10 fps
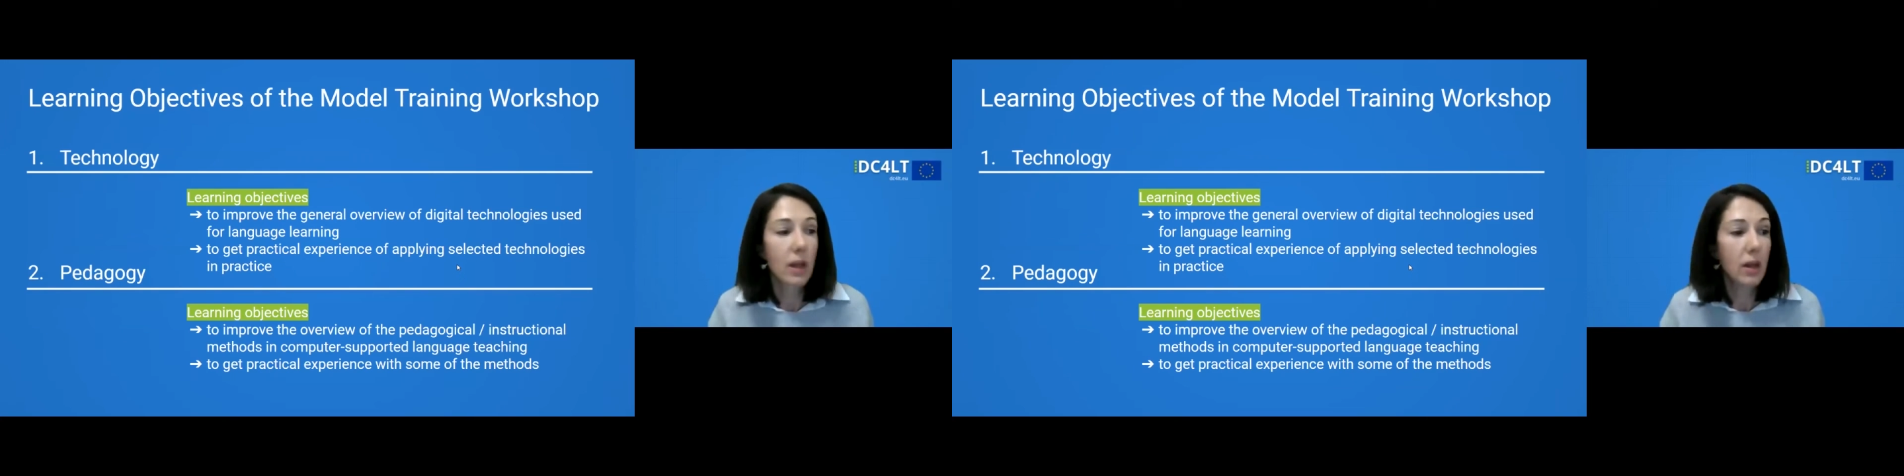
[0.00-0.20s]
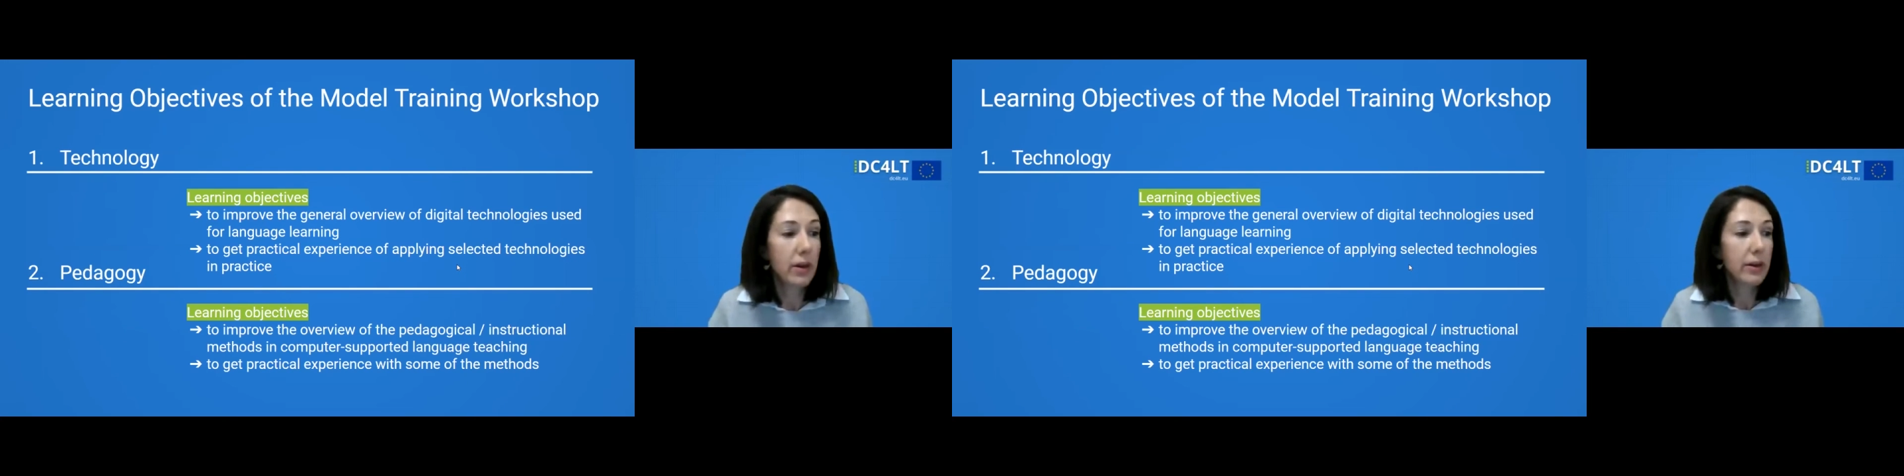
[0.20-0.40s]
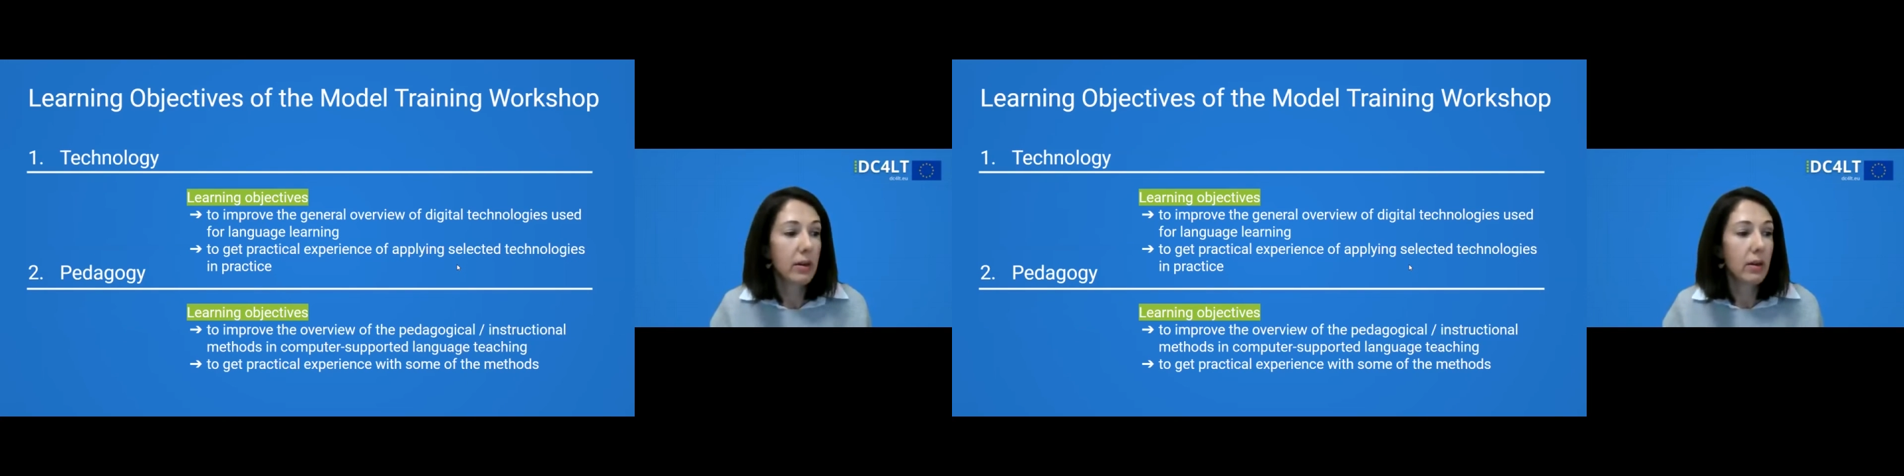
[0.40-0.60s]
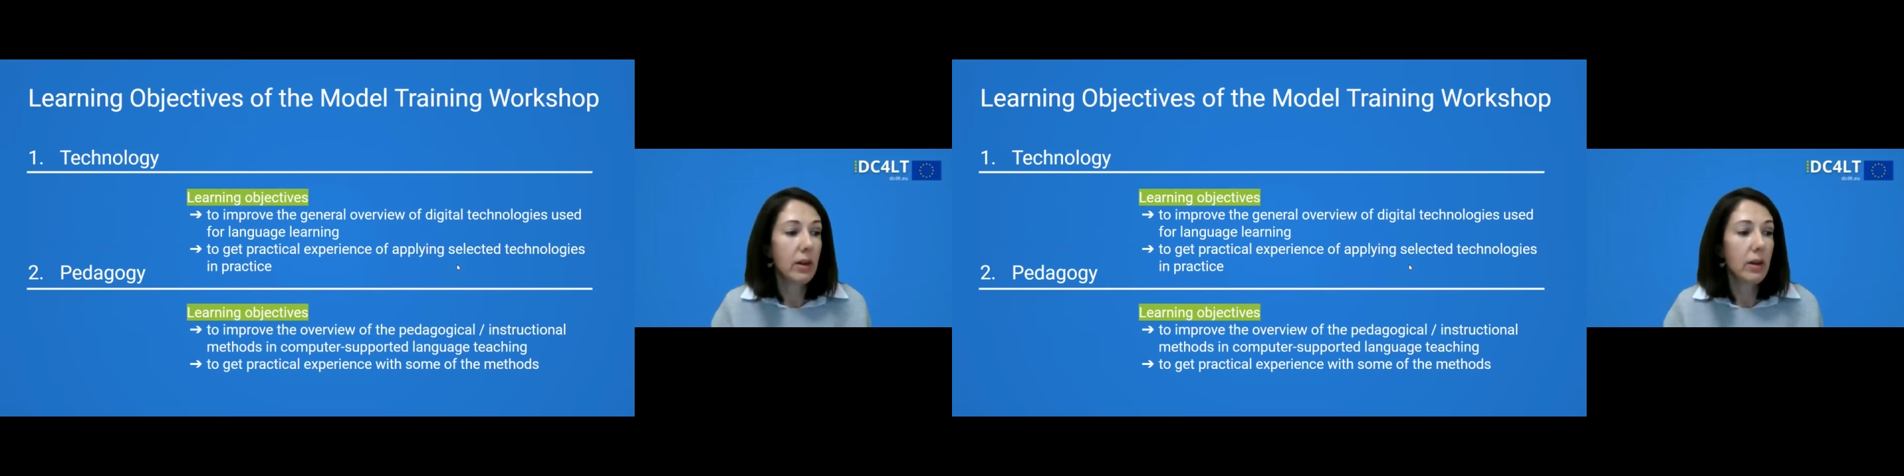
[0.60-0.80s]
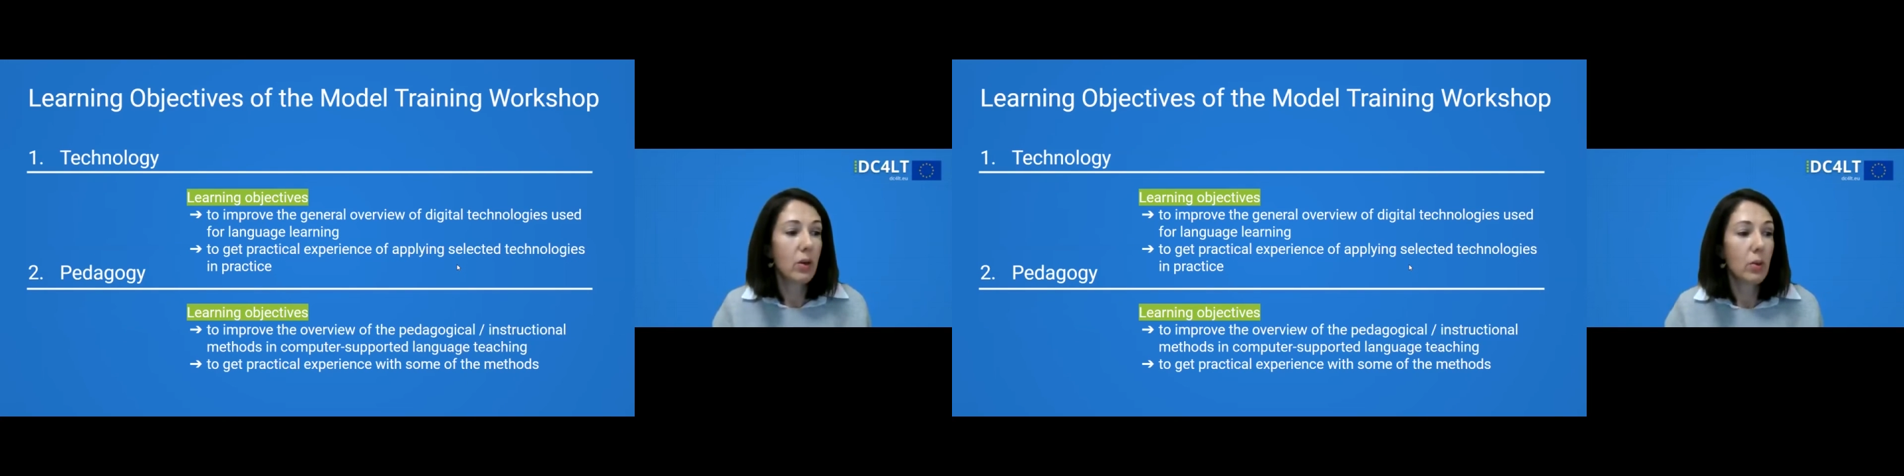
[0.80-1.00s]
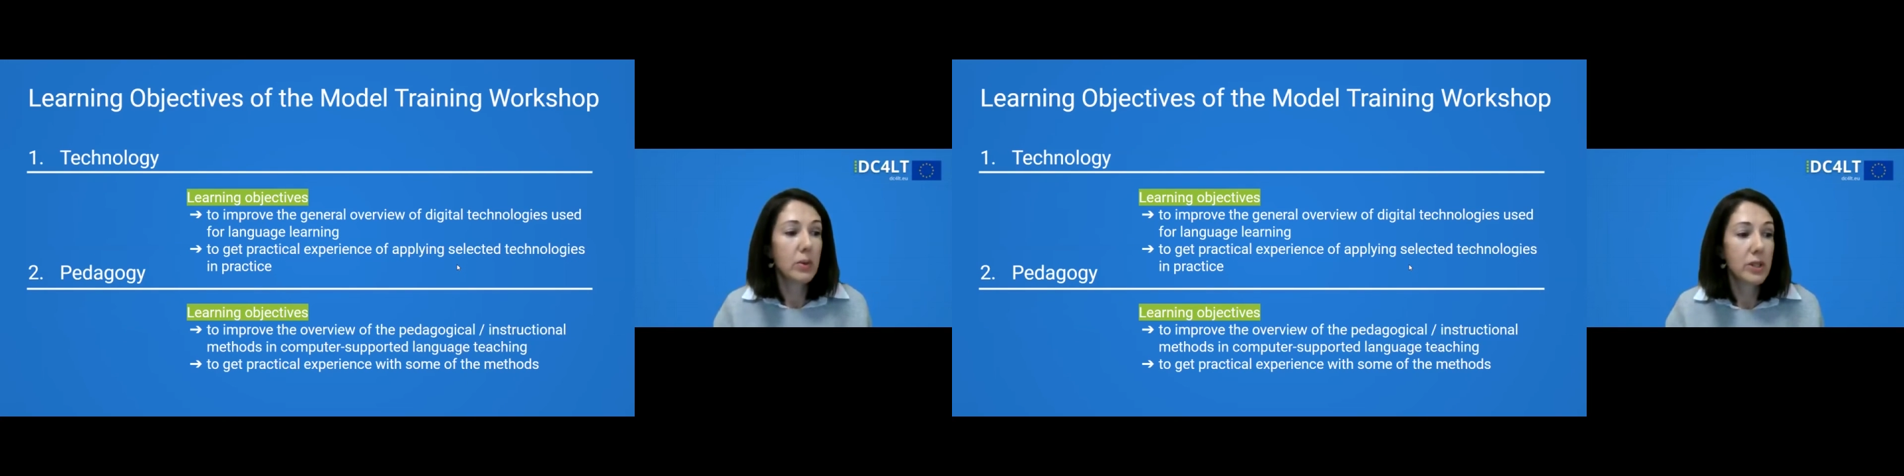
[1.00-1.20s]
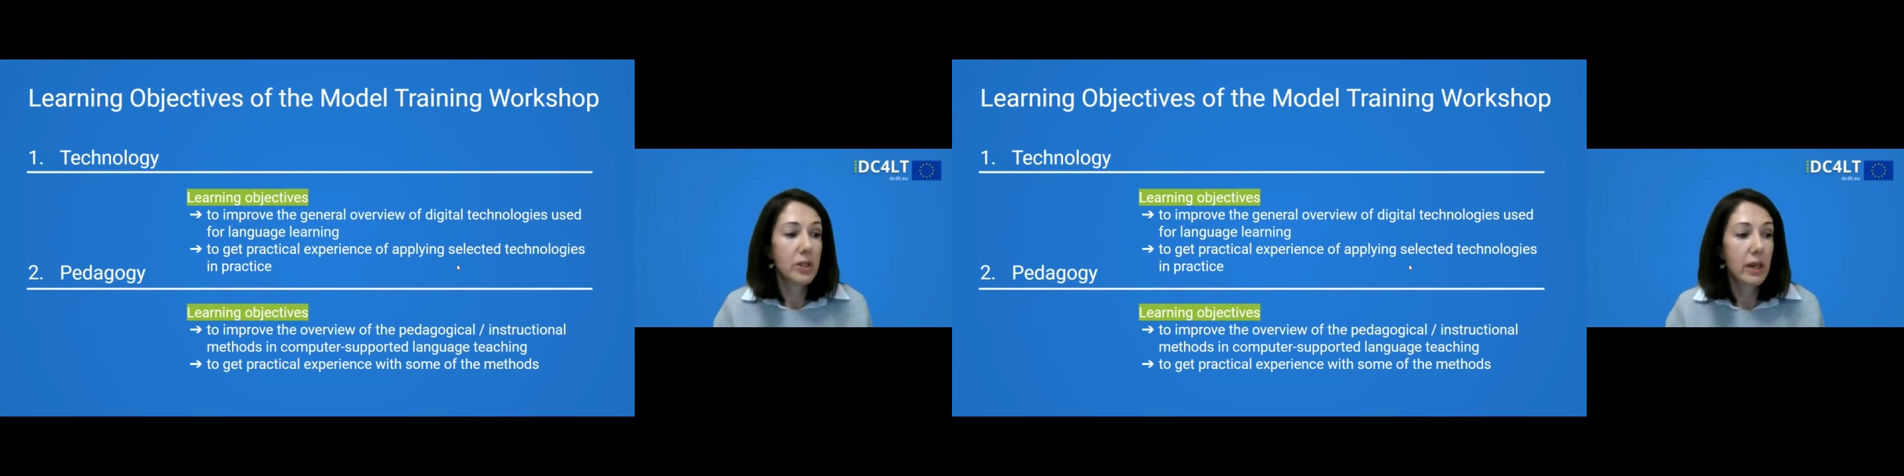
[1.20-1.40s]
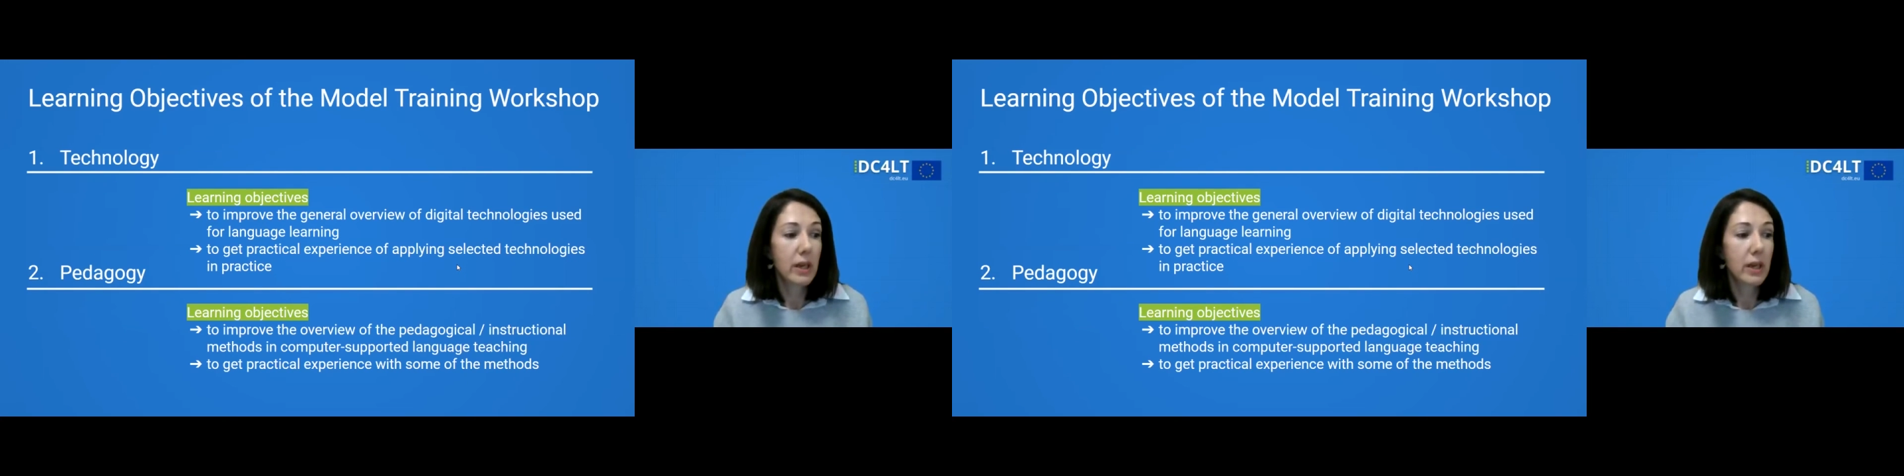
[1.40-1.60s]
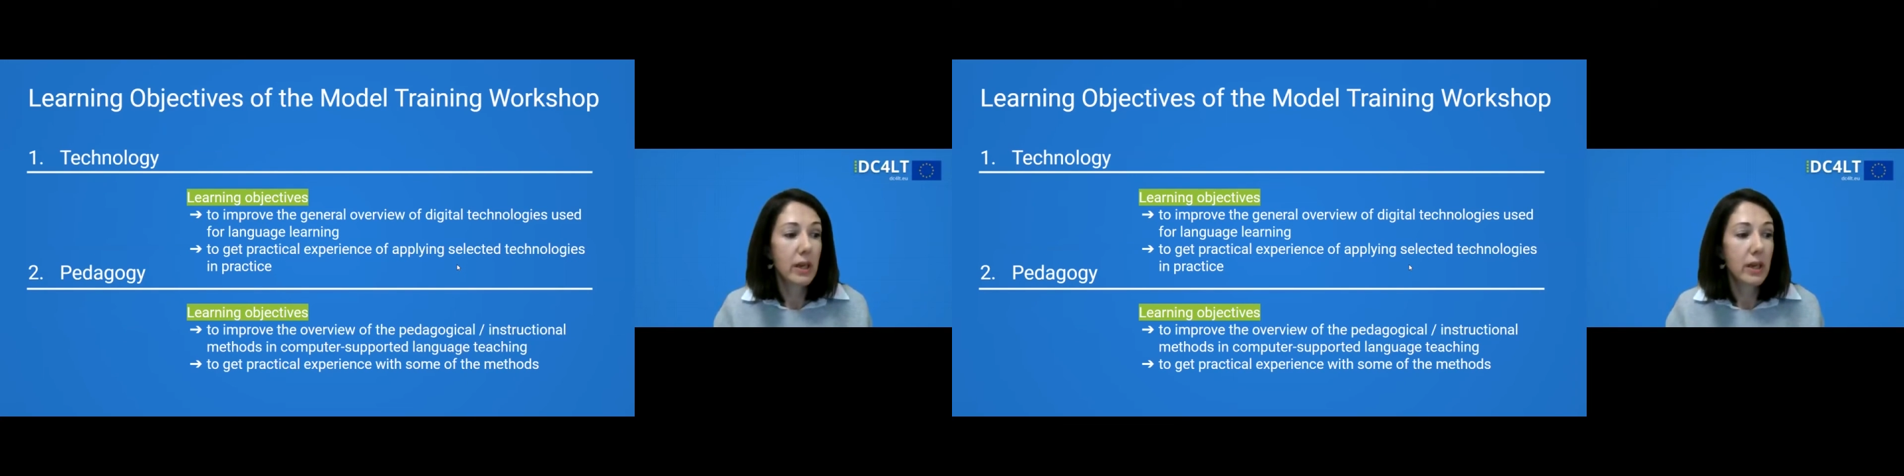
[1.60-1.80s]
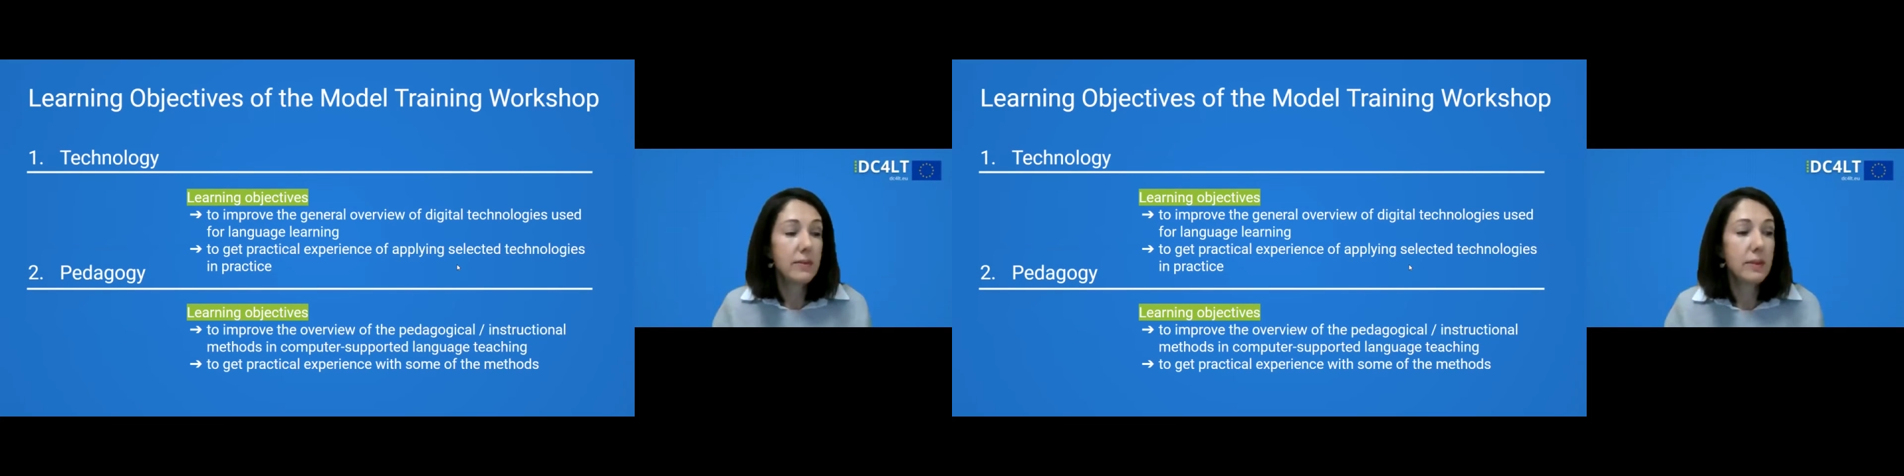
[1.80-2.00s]
learning
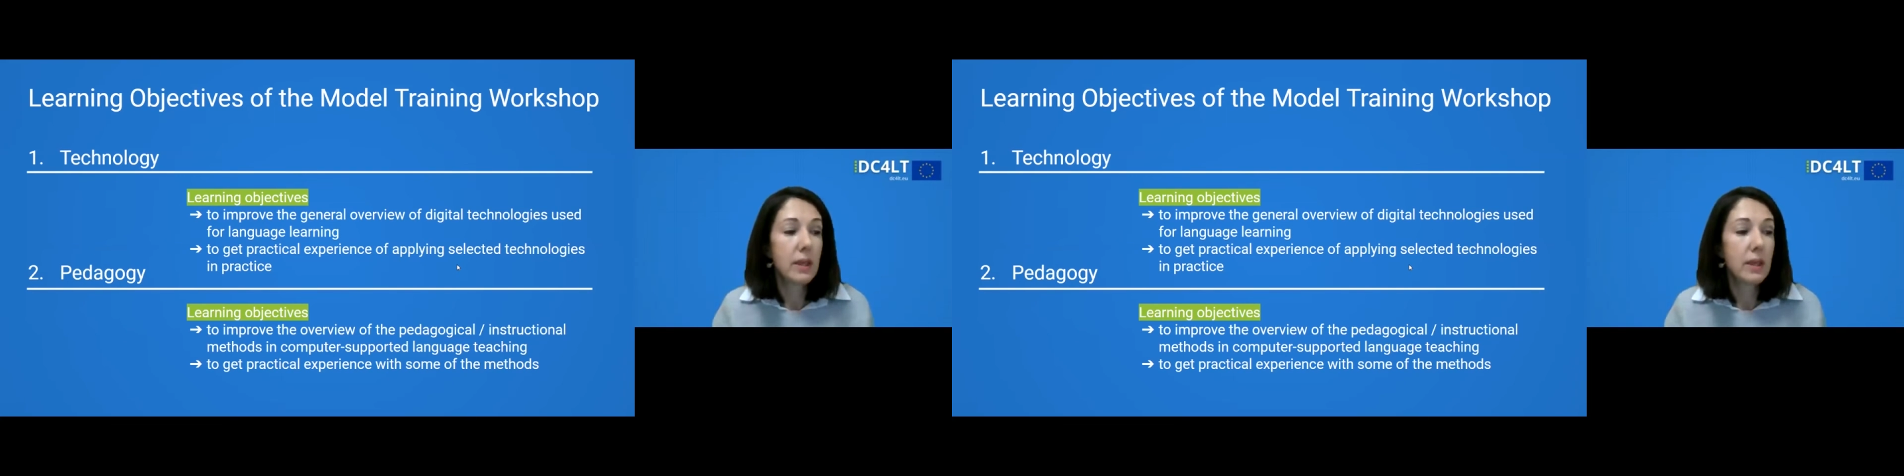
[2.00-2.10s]
objectives